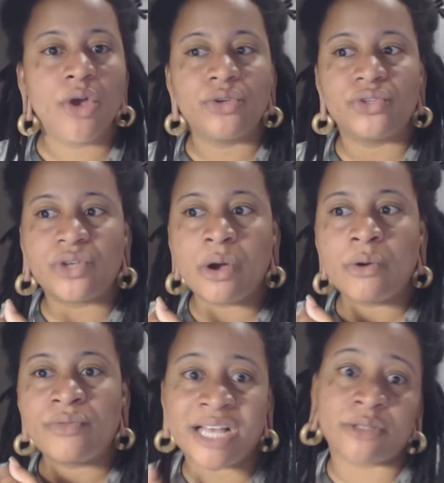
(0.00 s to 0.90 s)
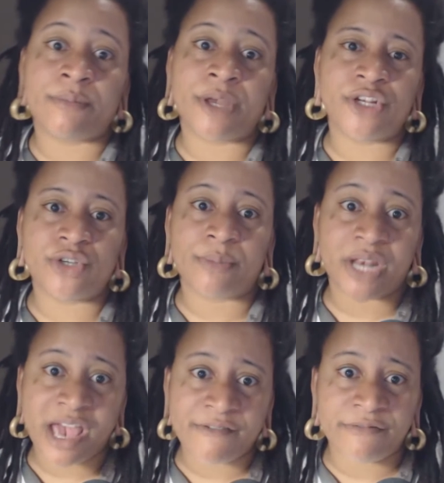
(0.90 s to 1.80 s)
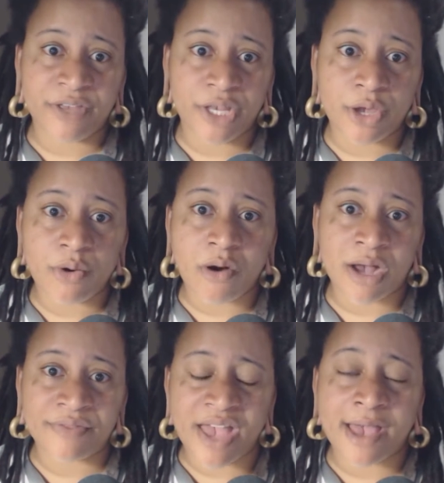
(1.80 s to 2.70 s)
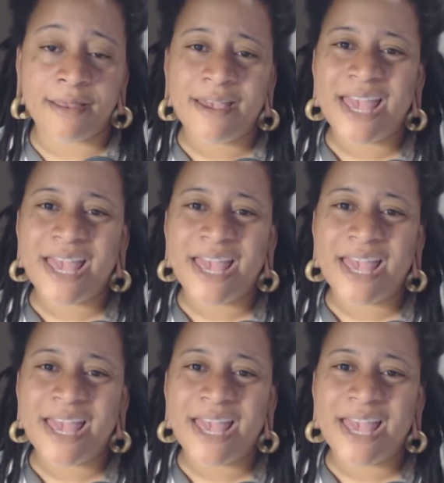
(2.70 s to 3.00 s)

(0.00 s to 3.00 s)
So that's what I'm going to do. I'm going to have a video on that.